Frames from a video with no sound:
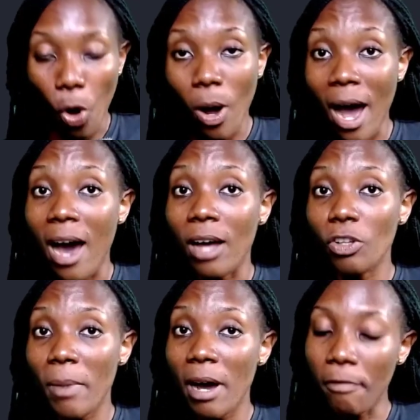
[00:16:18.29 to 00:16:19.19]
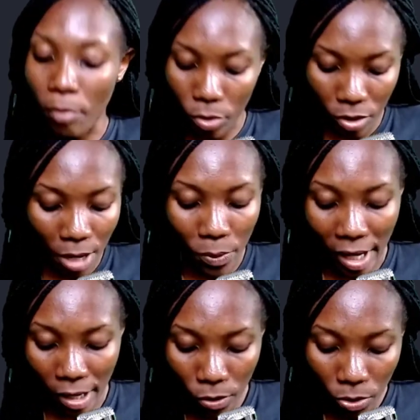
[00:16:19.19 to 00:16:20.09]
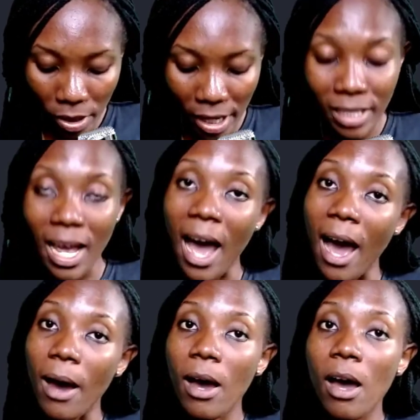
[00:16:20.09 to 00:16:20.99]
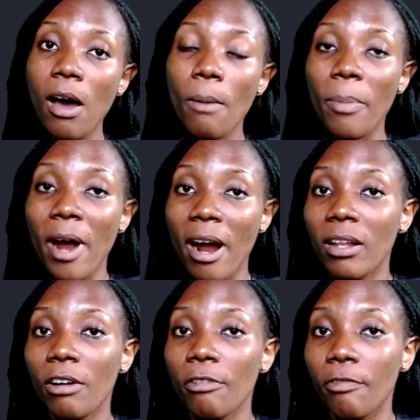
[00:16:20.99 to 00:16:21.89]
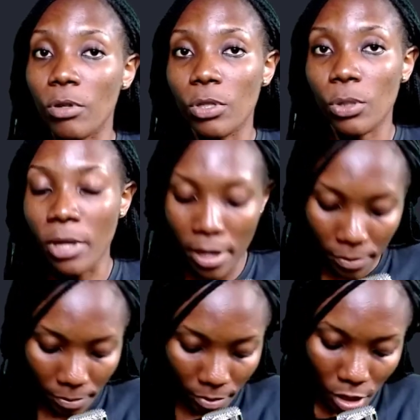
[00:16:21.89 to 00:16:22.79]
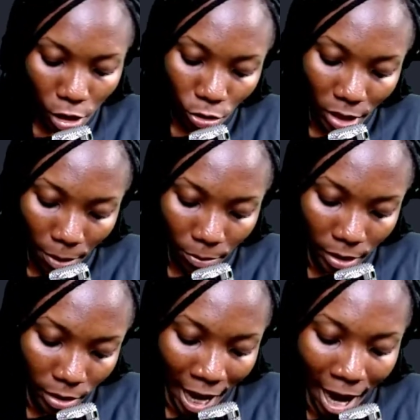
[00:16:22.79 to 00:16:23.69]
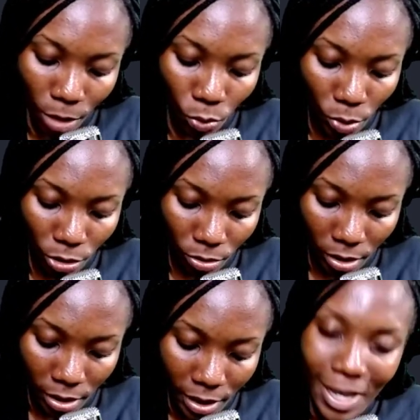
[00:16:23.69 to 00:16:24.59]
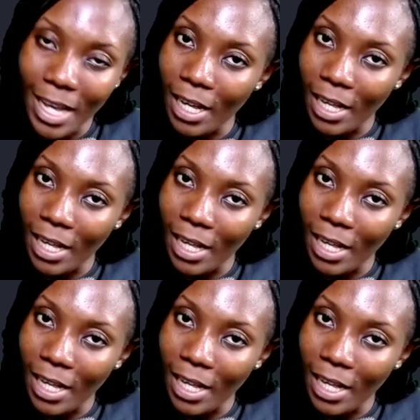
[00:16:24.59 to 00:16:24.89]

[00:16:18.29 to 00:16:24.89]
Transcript: Or our normal force, and we can also get our parallel force, okay? So now, how do we do this?